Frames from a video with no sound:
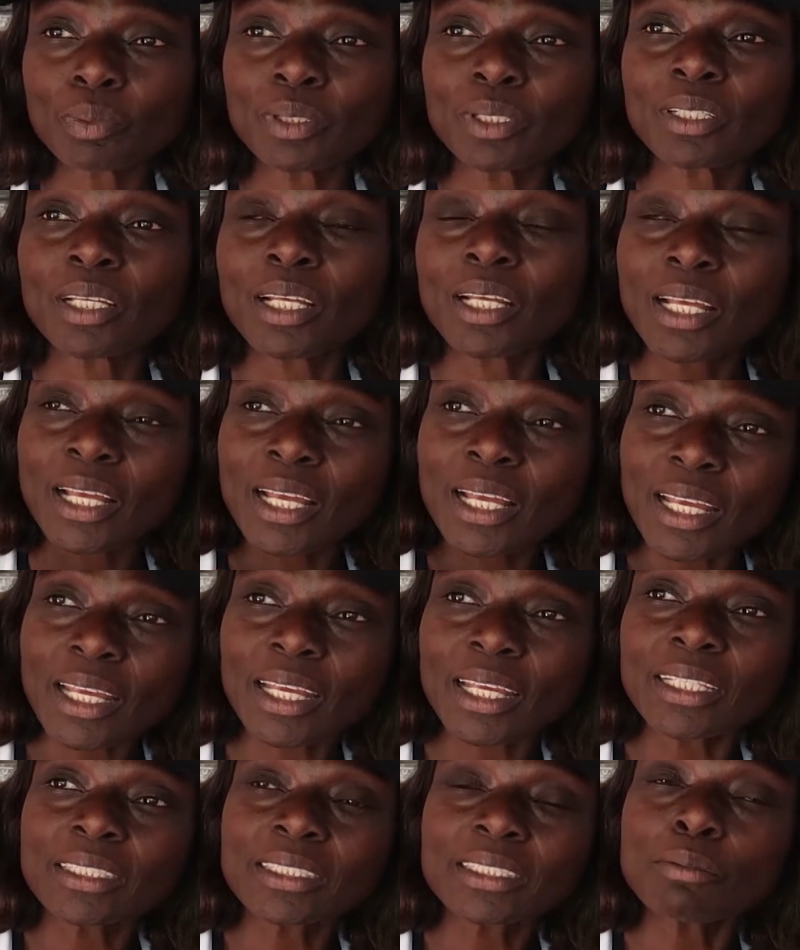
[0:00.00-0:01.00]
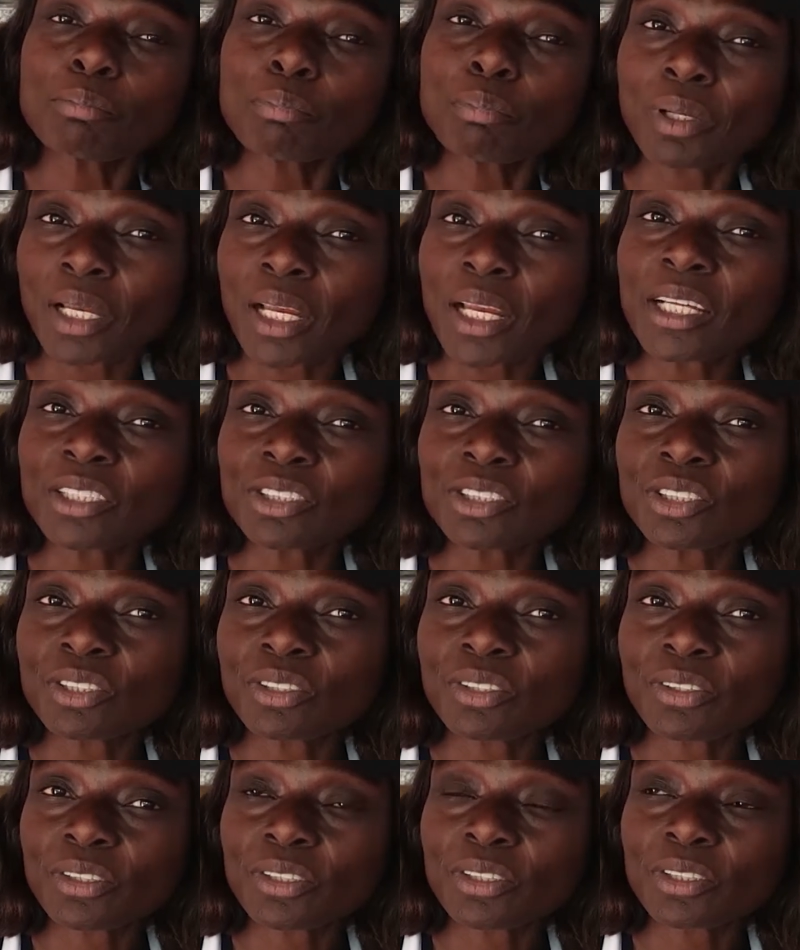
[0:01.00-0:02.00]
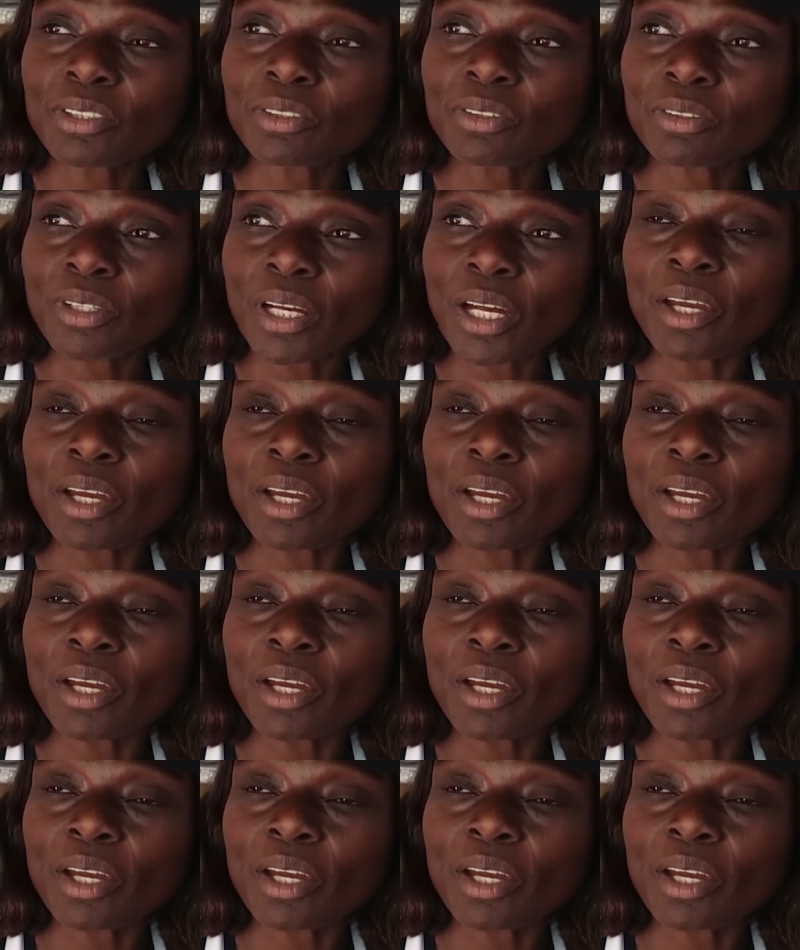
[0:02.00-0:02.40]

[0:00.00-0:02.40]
but it's a pleasure, you know.